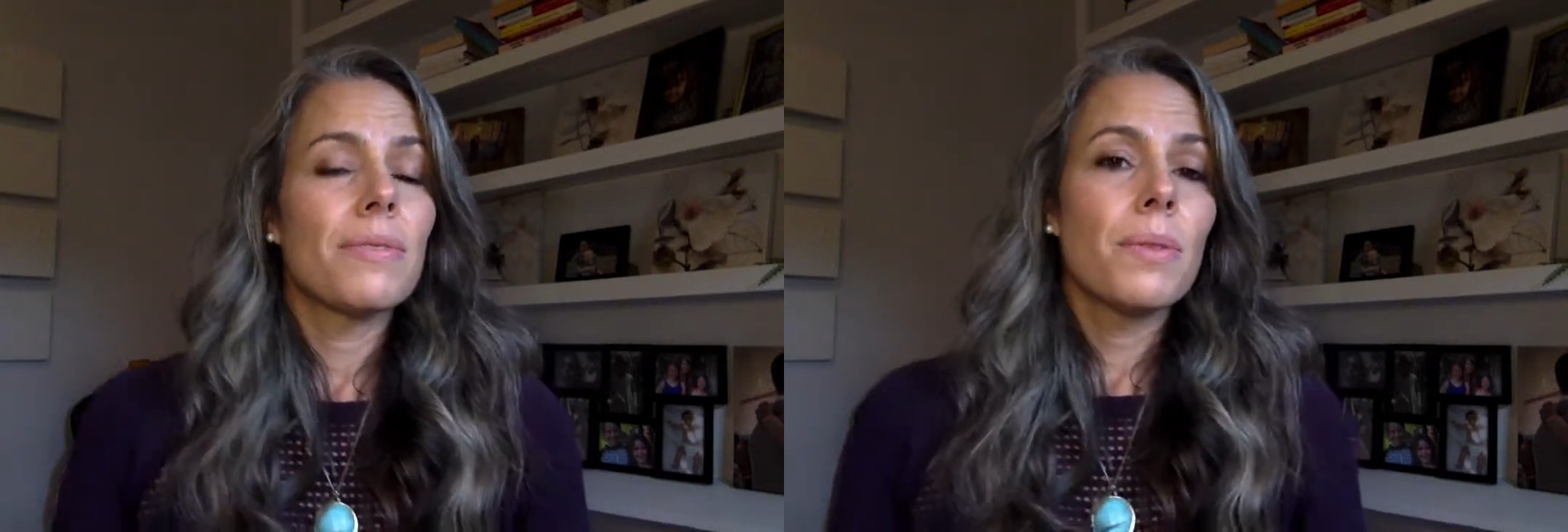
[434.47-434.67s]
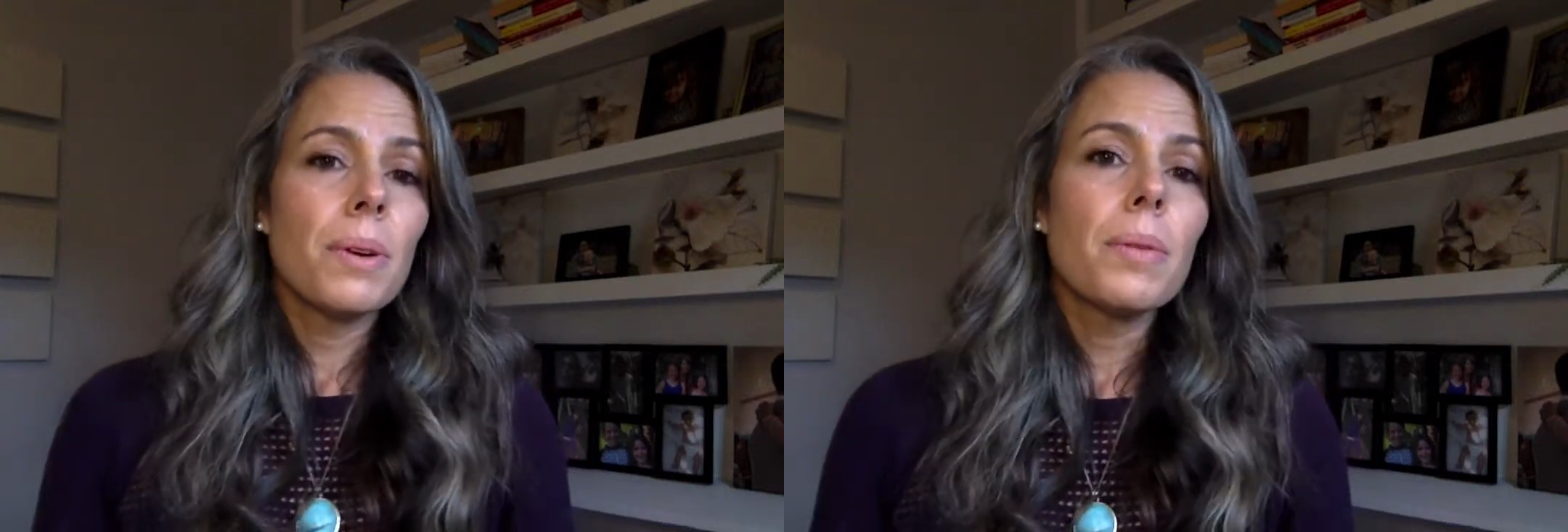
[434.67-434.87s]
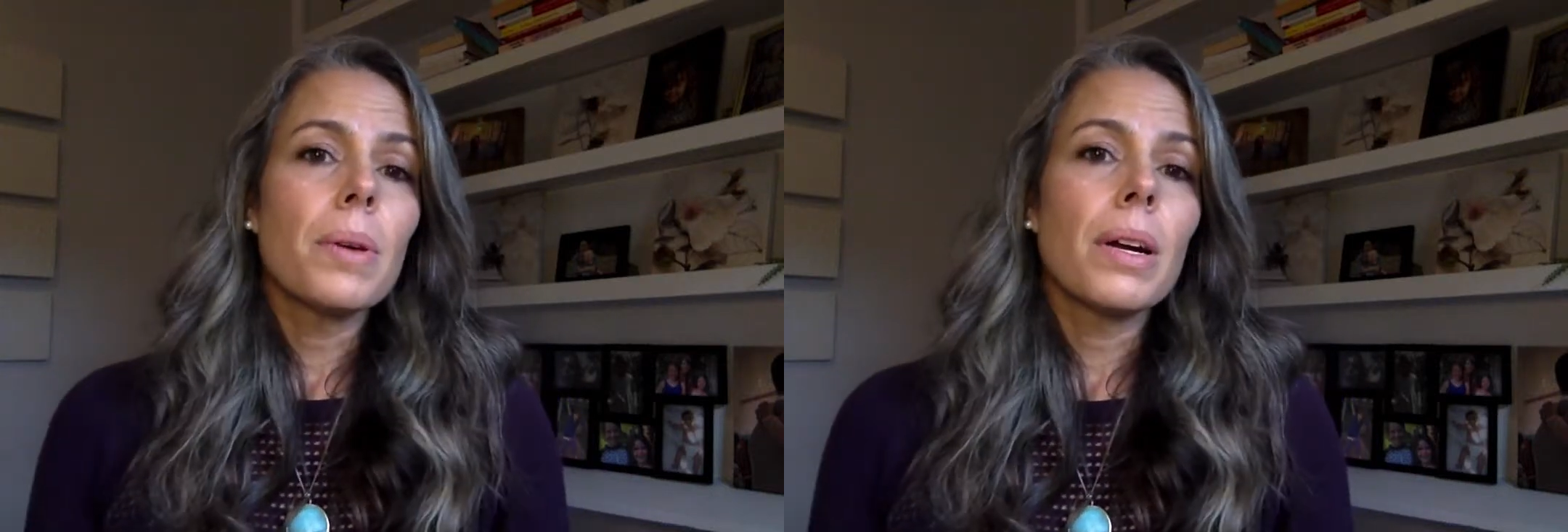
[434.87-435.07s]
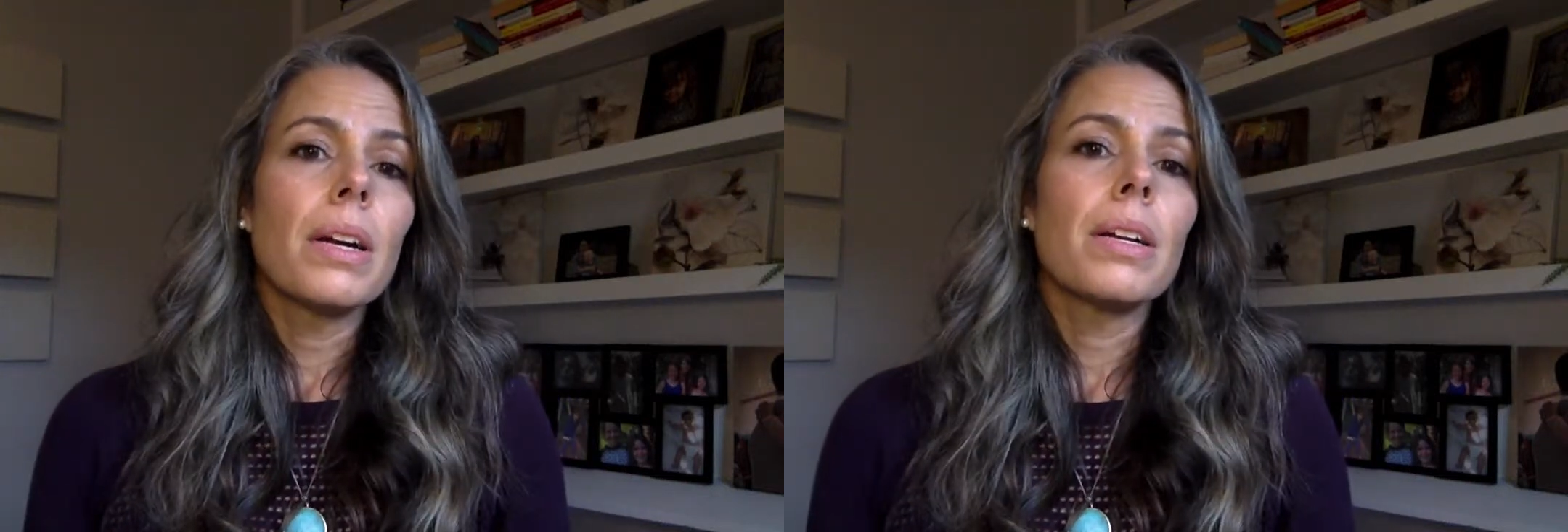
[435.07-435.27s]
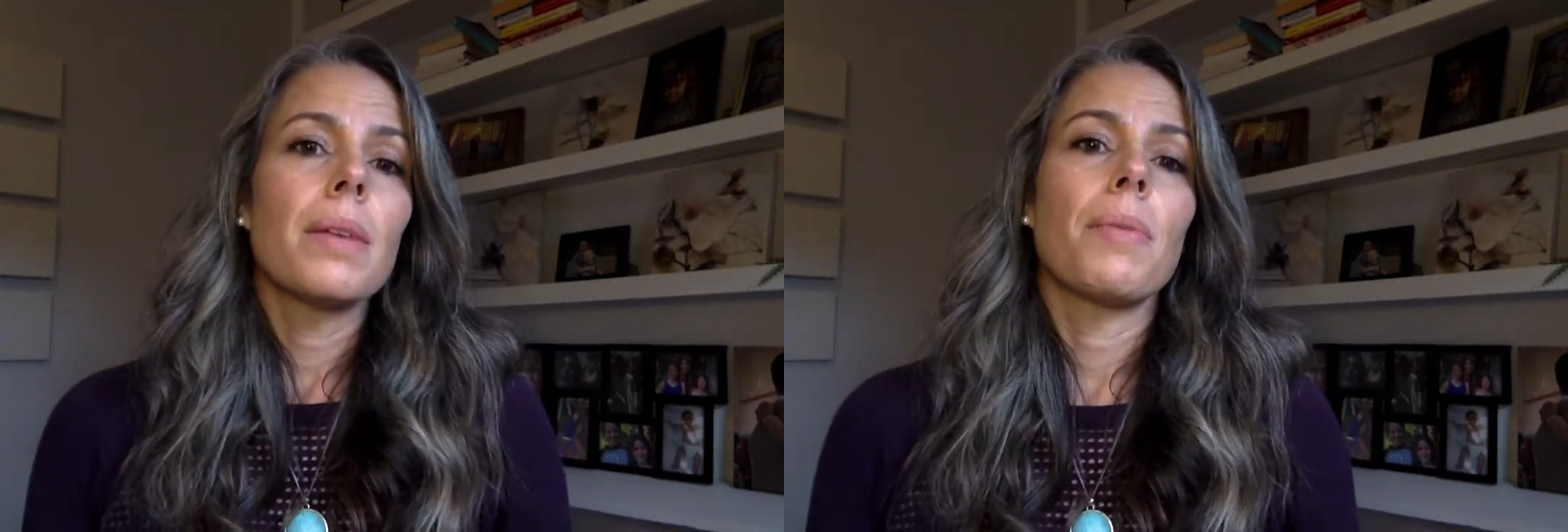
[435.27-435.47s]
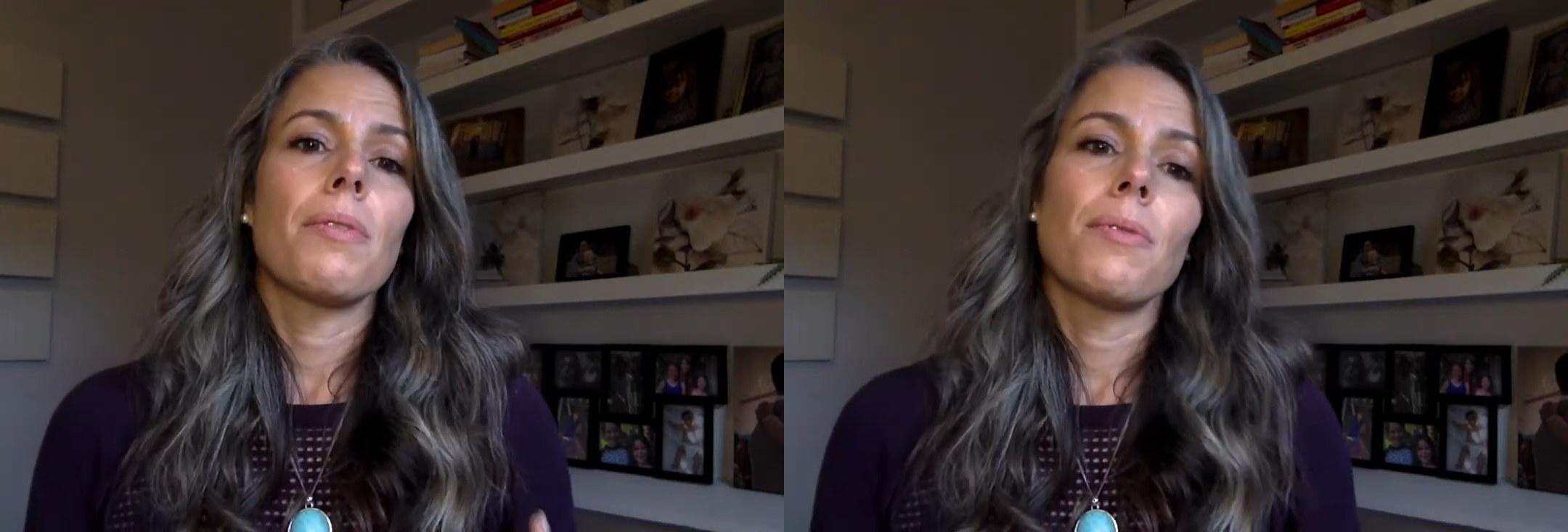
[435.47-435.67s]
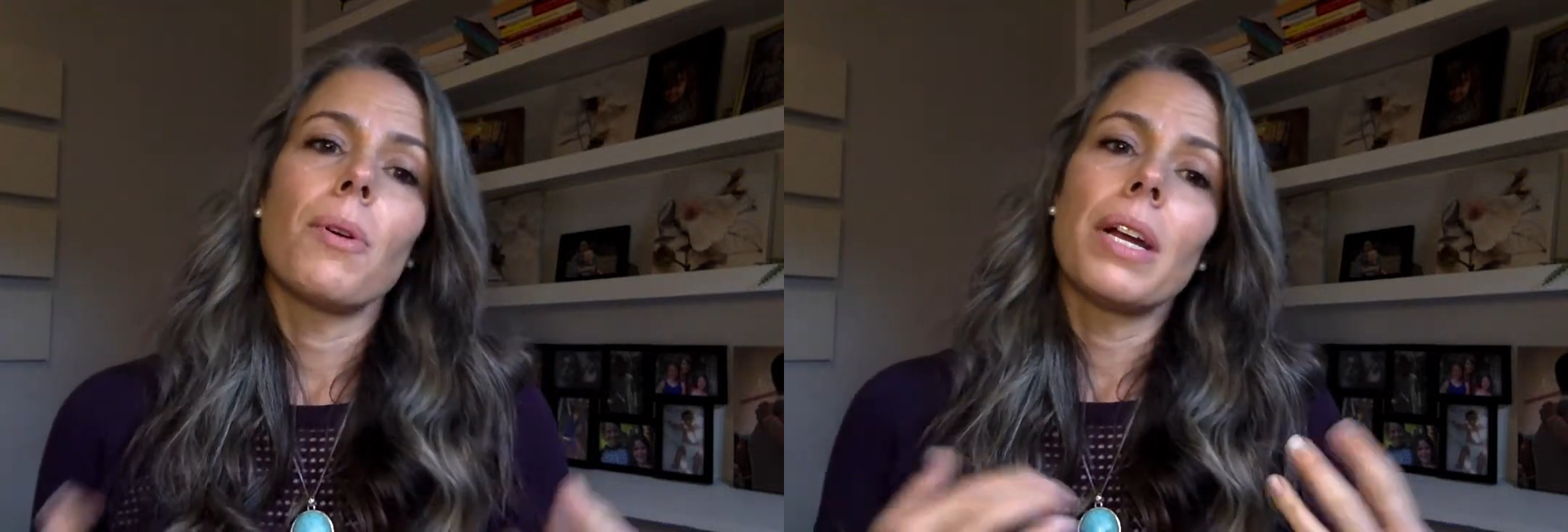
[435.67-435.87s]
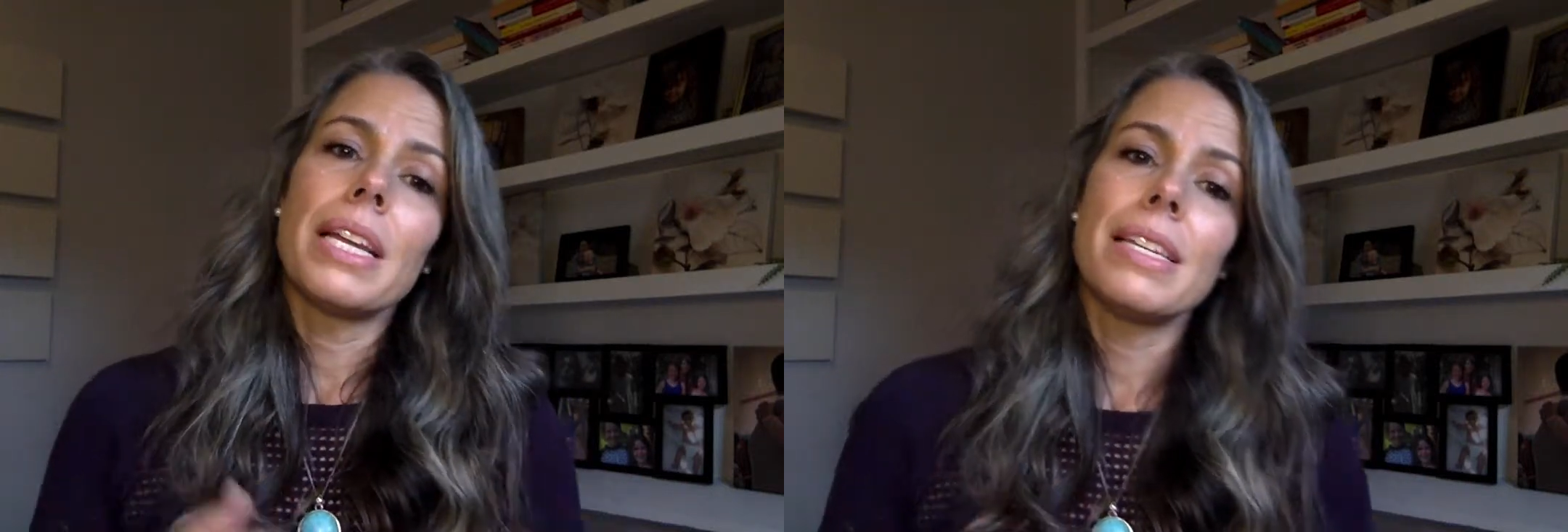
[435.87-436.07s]
forward
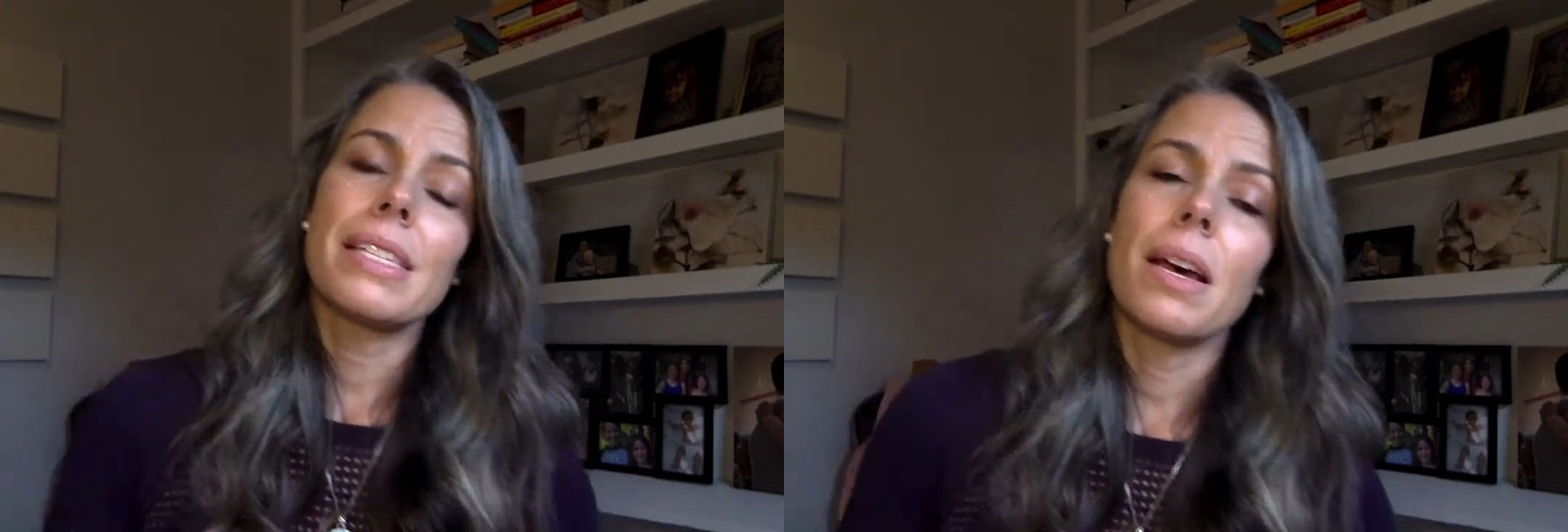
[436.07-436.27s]
before he's